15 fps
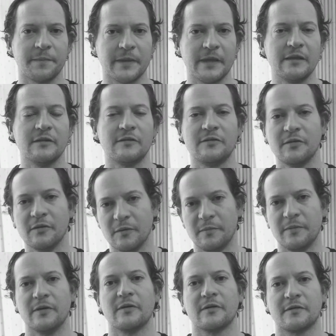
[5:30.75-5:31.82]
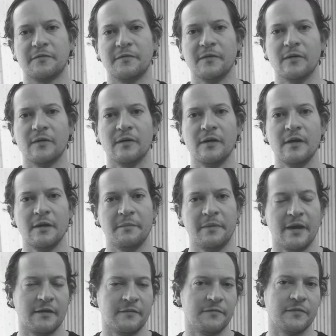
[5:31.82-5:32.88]
the toolbox for
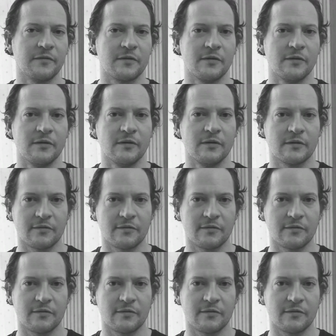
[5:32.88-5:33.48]
powerful core,